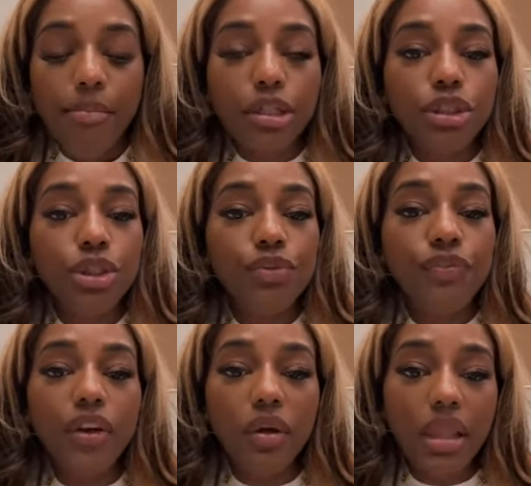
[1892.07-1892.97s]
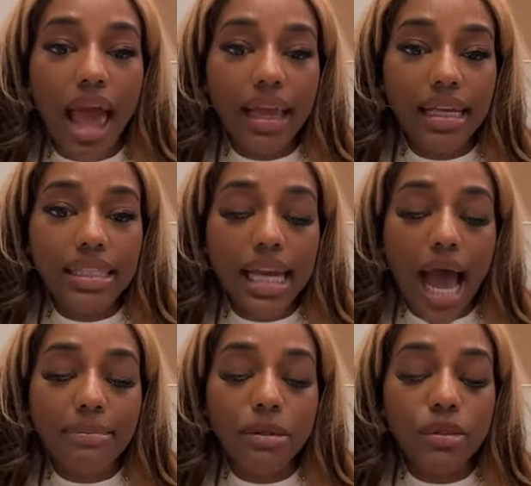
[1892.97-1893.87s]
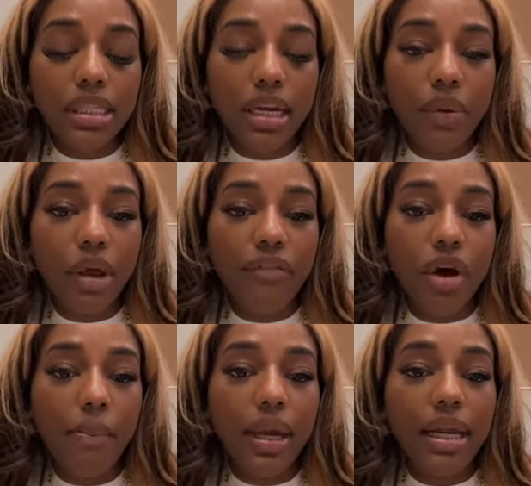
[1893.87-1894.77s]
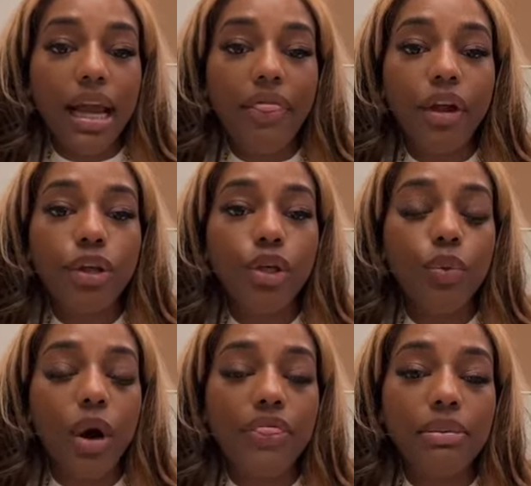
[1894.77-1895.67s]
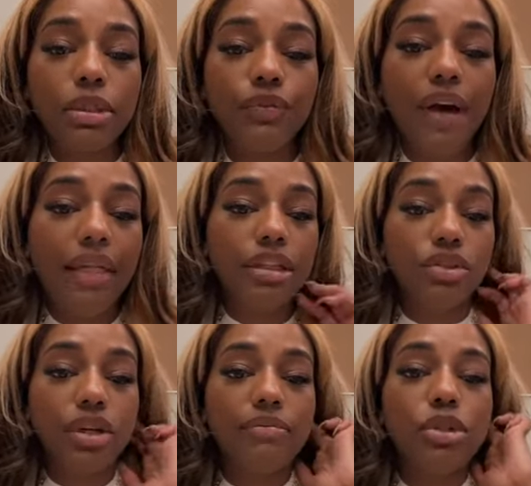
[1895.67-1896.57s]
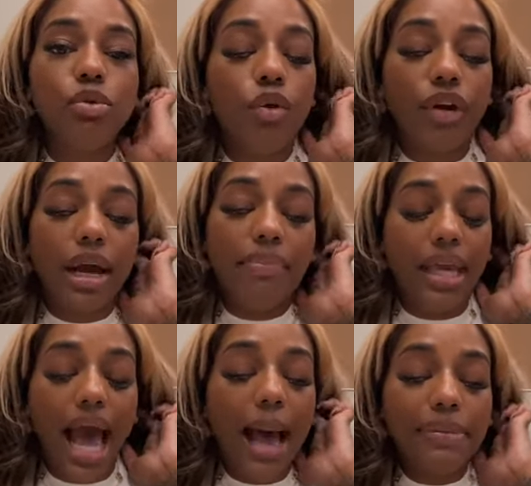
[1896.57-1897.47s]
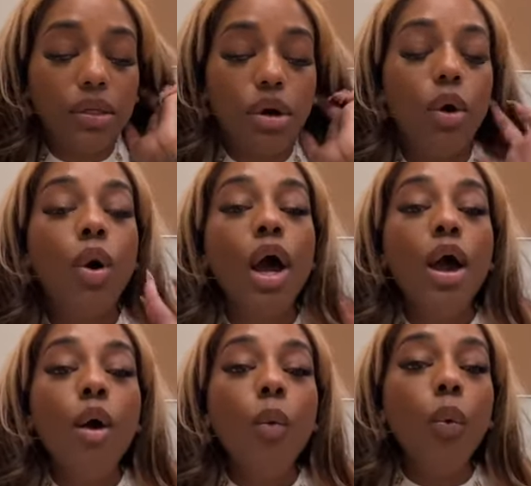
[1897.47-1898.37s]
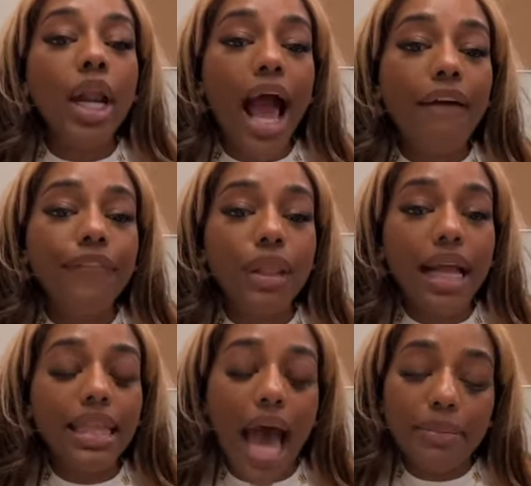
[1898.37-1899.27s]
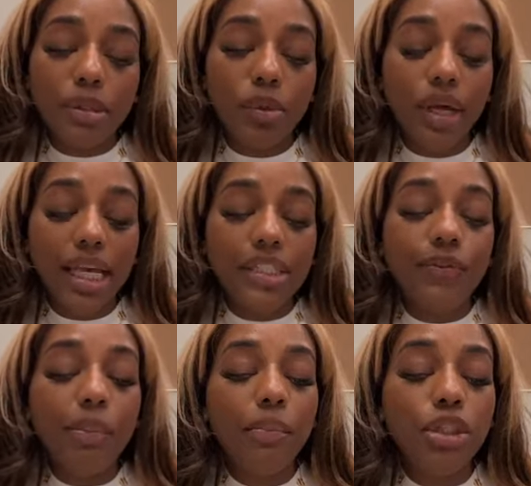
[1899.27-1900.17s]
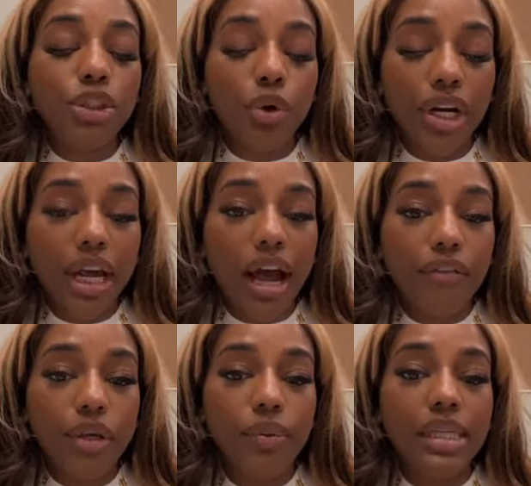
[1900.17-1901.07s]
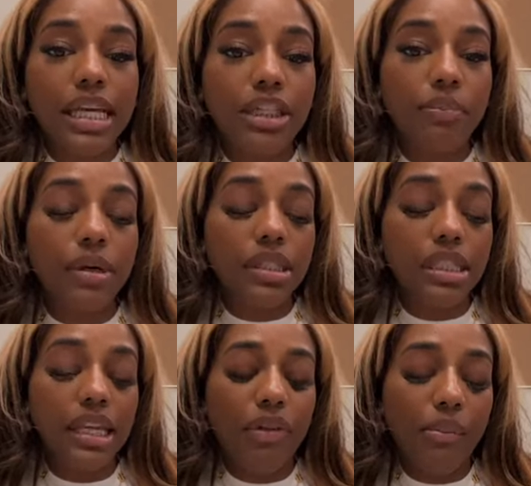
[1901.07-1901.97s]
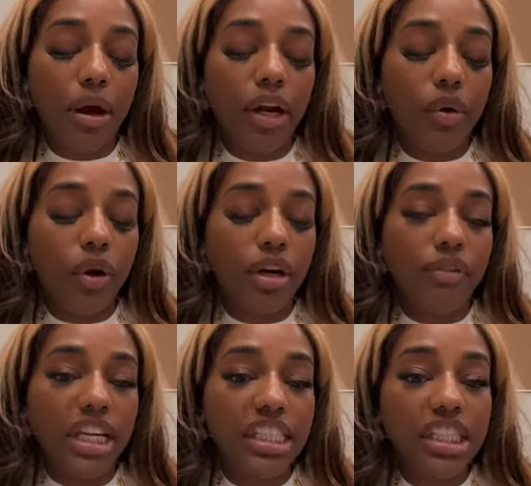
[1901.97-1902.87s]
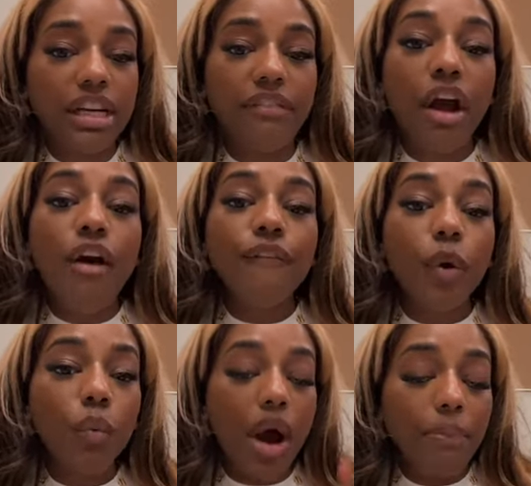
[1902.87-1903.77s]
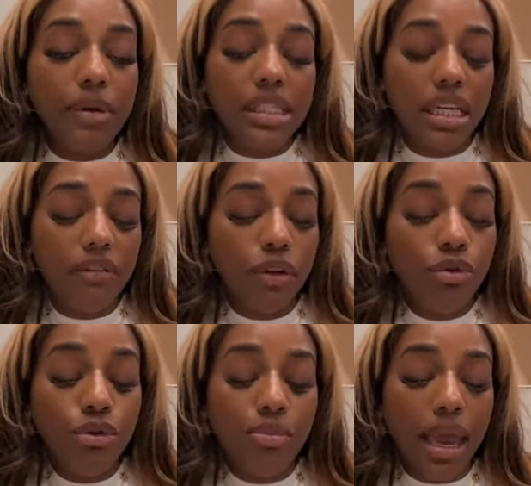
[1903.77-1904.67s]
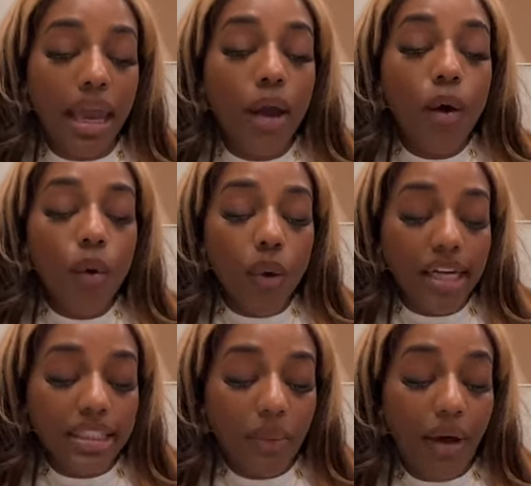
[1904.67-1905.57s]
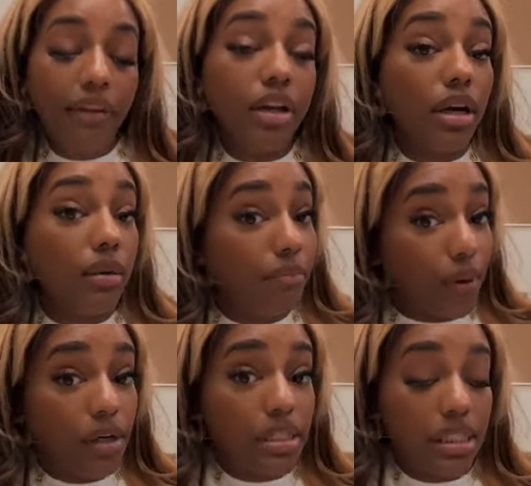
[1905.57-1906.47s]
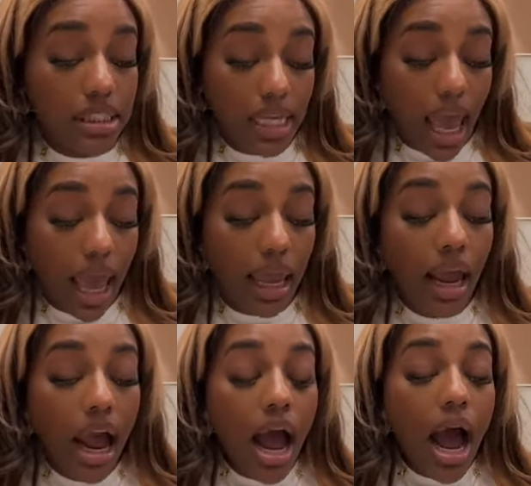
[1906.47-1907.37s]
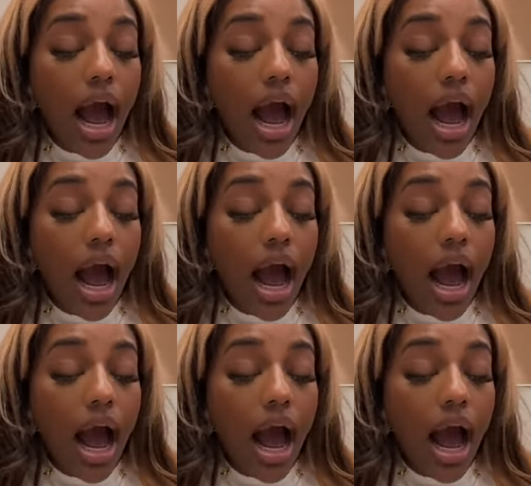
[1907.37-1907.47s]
But you feel like it's an obstacle standing in the way of y'all being together, and you want them to find the strength to overcome the obstacle. What I feel like the obstacle is for majority of you is that your person is either married or in a relationship. For 1% of you, you may question whether your person is gay.